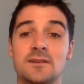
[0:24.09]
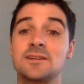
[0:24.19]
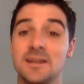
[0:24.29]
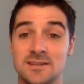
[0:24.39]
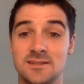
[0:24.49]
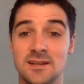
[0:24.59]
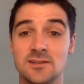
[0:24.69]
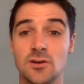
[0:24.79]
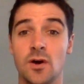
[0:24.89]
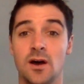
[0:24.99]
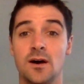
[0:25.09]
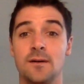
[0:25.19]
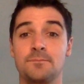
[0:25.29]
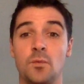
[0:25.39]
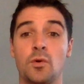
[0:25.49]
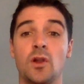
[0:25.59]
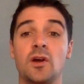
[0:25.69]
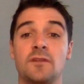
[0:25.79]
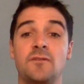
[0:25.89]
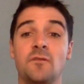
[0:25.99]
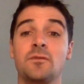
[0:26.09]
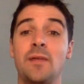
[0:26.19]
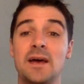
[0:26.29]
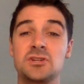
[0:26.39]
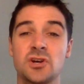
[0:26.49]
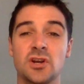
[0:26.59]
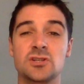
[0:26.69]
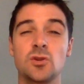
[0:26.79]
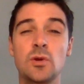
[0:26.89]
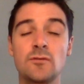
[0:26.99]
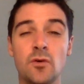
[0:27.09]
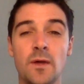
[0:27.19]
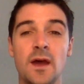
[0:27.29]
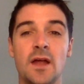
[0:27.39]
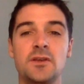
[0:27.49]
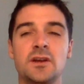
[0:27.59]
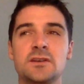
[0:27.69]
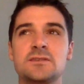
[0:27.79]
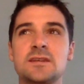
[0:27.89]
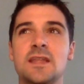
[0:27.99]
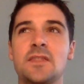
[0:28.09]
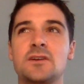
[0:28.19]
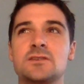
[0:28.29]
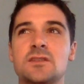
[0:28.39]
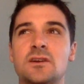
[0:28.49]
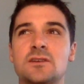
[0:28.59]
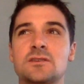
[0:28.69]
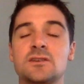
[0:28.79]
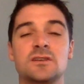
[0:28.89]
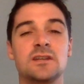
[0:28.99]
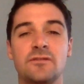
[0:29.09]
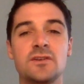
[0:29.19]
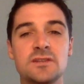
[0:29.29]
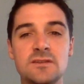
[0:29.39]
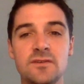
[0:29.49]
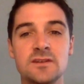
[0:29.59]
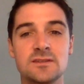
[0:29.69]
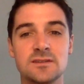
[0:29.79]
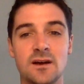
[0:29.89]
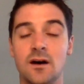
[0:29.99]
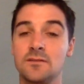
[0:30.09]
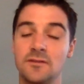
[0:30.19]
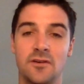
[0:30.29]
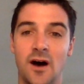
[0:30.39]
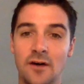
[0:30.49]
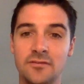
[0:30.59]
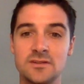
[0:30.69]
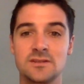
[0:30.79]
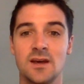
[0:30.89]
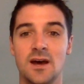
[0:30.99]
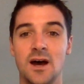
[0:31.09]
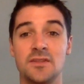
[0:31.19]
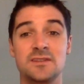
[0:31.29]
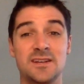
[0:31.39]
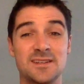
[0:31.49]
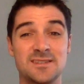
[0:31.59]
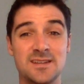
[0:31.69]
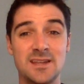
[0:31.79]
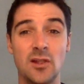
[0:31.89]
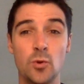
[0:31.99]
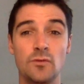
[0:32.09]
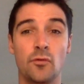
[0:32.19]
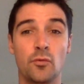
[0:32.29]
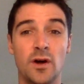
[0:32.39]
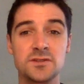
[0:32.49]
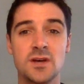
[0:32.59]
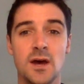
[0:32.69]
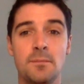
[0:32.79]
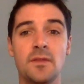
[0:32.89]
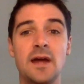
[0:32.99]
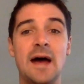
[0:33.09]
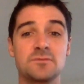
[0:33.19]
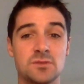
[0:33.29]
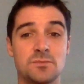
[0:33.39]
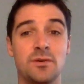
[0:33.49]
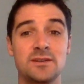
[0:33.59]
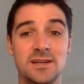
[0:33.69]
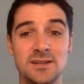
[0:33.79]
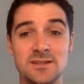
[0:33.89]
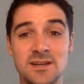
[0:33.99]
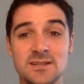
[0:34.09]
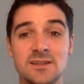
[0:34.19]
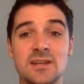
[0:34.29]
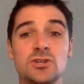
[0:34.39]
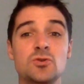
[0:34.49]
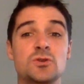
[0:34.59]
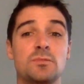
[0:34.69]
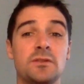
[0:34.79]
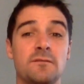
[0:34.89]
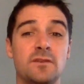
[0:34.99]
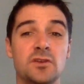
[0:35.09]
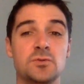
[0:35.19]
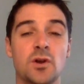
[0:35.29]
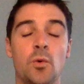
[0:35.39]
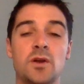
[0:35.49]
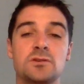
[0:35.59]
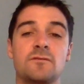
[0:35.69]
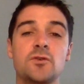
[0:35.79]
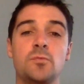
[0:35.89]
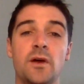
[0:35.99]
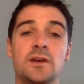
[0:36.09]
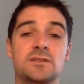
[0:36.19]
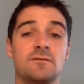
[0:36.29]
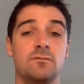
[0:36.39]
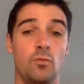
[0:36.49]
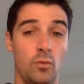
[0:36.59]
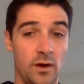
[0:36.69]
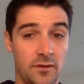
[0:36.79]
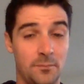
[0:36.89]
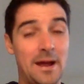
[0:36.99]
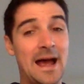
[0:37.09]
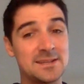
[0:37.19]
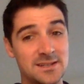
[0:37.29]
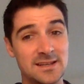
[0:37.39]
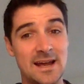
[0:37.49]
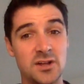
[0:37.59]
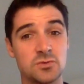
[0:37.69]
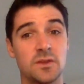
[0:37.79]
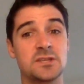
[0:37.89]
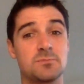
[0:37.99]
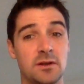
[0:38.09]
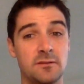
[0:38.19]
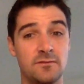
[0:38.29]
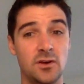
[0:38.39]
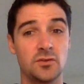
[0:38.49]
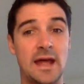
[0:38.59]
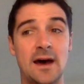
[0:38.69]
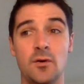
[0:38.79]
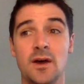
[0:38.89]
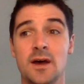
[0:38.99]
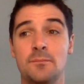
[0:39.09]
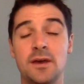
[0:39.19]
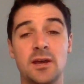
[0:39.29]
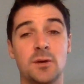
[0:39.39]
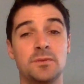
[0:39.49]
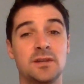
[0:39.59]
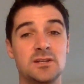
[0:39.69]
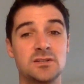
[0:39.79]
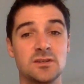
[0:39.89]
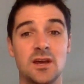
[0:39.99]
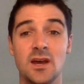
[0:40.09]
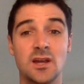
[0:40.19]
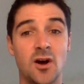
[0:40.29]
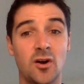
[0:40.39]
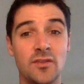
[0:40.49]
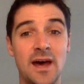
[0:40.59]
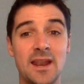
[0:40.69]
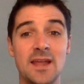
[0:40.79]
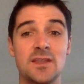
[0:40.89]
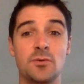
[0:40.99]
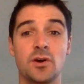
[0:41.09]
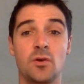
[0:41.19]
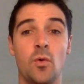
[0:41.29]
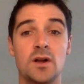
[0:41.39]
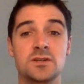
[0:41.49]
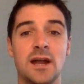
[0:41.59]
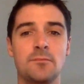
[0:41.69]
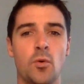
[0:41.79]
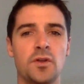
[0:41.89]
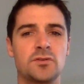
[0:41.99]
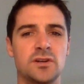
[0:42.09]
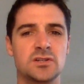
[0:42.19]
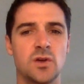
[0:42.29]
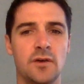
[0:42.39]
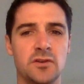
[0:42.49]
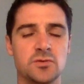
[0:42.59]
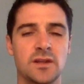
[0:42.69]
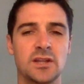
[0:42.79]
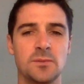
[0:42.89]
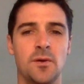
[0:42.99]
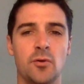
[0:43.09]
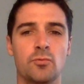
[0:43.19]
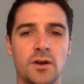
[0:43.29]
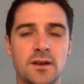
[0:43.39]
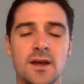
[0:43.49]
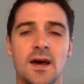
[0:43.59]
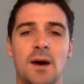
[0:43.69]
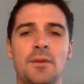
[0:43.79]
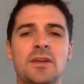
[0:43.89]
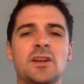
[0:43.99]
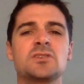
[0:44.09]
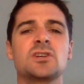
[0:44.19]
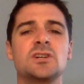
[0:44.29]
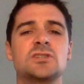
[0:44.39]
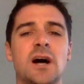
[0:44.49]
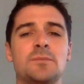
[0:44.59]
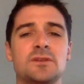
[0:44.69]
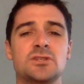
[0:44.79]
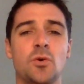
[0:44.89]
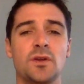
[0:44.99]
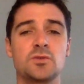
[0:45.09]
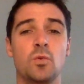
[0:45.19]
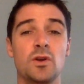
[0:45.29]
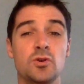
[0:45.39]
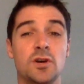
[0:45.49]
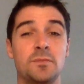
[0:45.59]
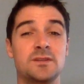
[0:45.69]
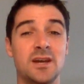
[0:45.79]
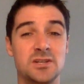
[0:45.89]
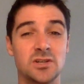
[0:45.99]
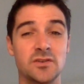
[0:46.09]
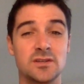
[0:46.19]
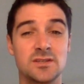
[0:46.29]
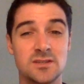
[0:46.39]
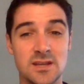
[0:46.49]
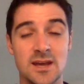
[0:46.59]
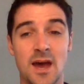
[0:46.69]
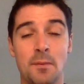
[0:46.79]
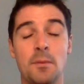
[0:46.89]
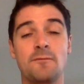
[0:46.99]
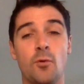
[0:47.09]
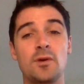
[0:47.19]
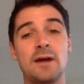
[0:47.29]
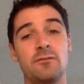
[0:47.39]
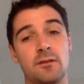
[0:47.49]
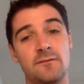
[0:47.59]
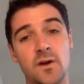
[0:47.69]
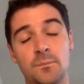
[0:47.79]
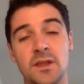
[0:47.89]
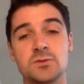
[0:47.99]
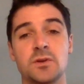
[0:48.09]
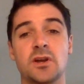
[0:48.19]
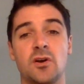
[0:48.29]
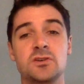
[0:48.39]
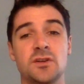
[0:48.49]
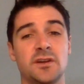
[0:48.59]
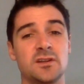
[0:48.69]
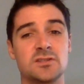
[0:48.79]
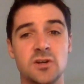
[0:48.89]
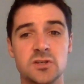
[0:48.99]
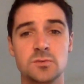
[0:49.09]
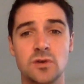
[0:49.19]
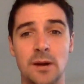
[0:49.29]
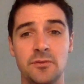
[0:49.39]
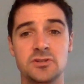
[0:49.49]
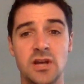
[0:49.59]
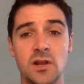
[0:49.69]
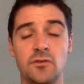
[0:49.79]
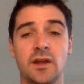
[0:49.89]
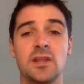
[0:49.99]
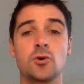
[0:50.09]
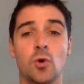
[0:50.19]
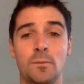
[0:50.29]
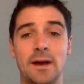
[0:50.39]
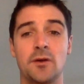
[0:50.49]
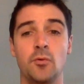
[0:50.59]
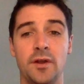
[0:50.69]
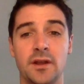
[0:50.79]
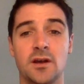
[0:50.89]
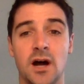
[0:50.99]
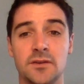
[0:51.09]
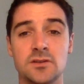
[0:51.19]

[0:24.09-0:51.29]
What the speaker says: Tennessee. And so we're going to look at film from last year against Louisville, and you're going to see that there's a different defense or different offense than Tennessee that Louisville runs, but they have some spread tendencies and they do spread the field. So we're going to watch a few plays of their passing downs when they spread the field and how Pitt could potentially guard that. And then we're going to watch kind of more of the traditional offense when they get the ball running. But I think that's a good job just showing us what you could potentially see. But before we dive into the film, I just want to encourage y'all to consider subscribing to the channel if you like any quarterback related content.